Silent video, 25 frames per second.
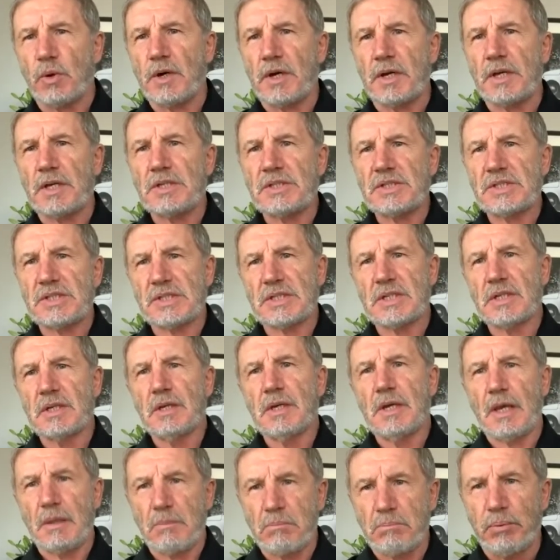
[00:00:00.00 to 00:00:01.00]
is
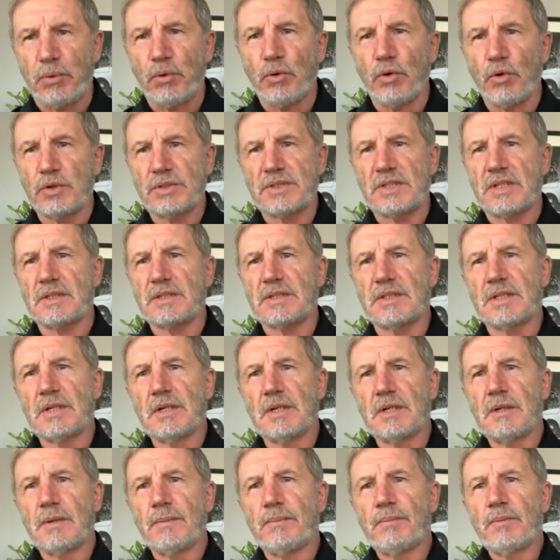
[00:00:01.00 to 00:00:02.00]
important,
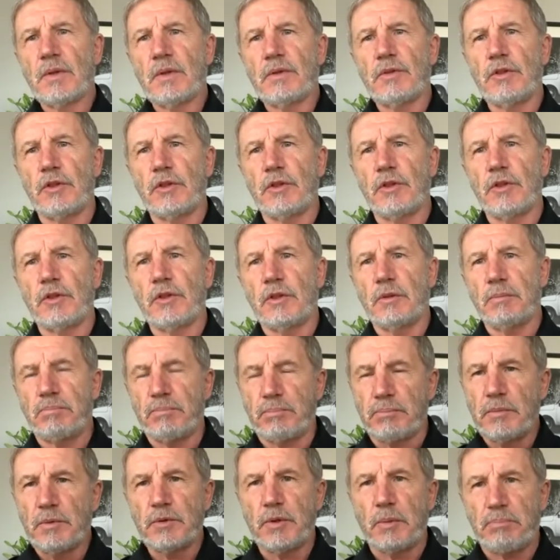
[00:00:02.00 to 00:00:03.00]
that
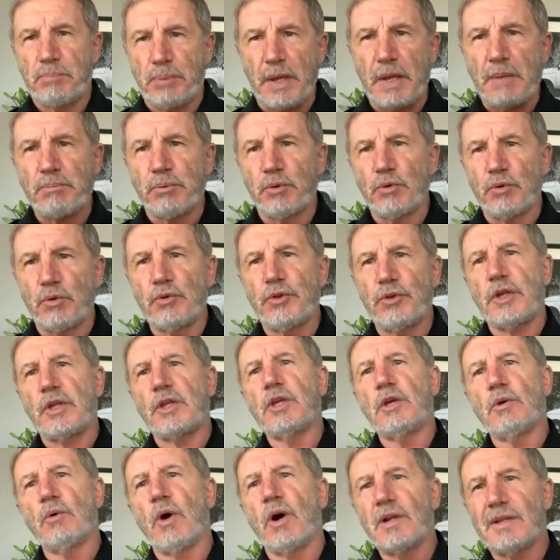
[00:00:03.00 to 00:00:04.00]
the people that
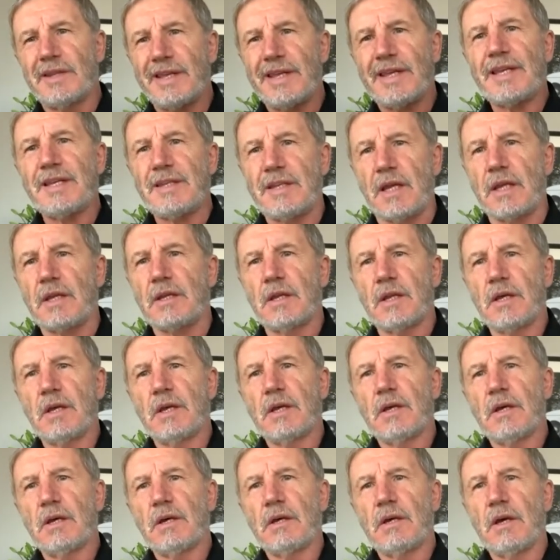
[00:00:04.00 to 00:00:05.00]
you are leading
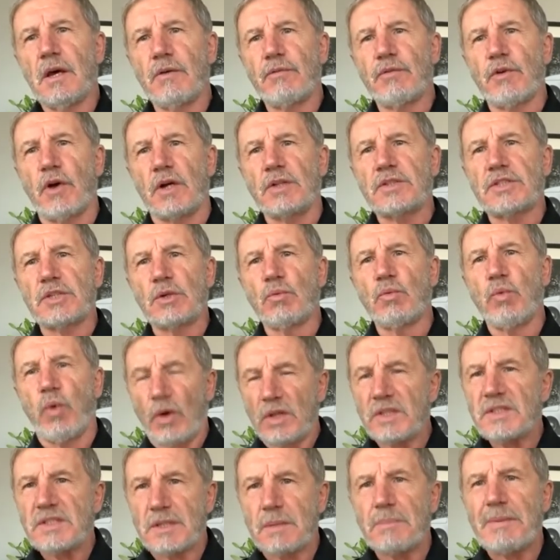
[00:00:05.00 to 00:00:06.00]
have got to
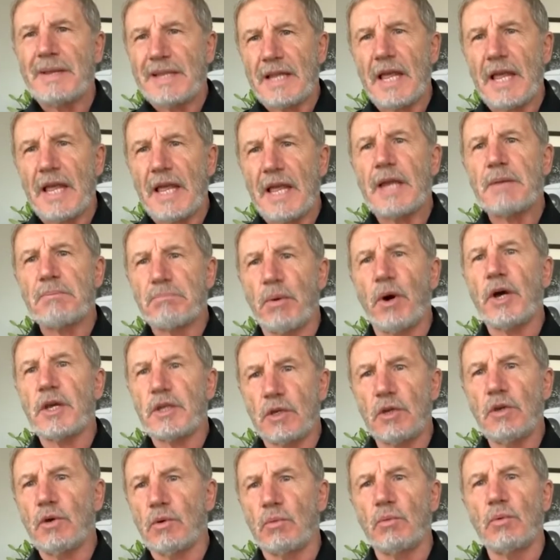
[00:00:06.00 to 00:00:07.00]
want to be led by
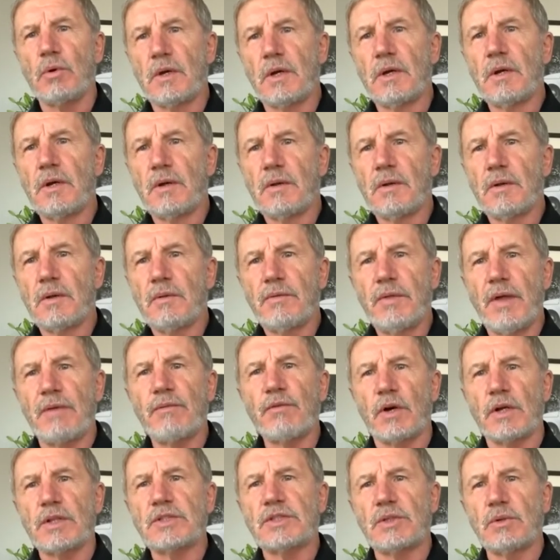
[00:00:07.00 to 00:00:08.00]
you. They've got
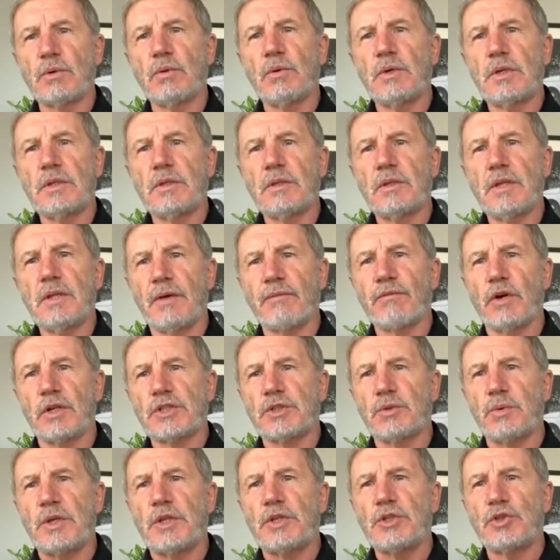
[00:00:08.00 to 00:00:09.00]
to
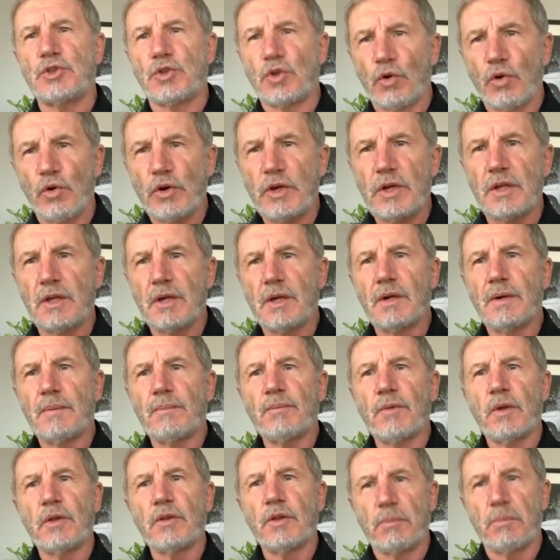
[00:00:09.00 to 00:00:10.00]
enjoy
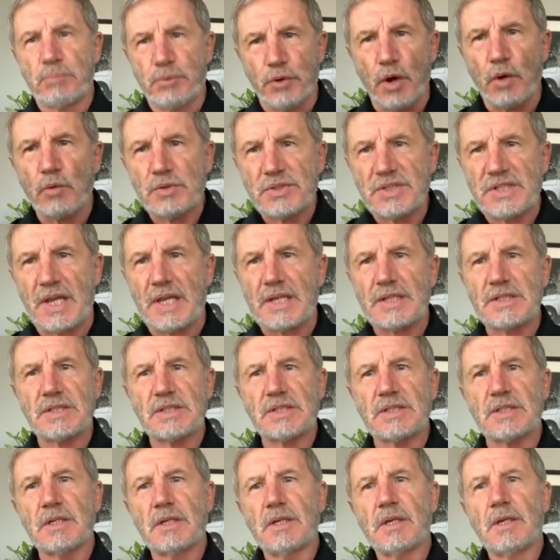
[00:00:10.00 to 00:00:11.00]
the
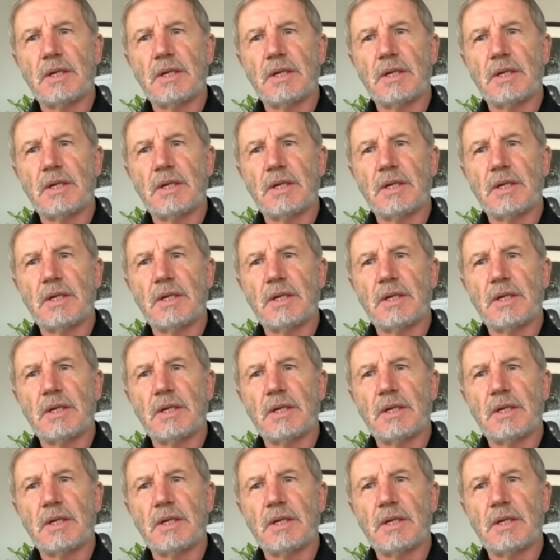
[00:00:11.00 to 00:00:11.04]
process.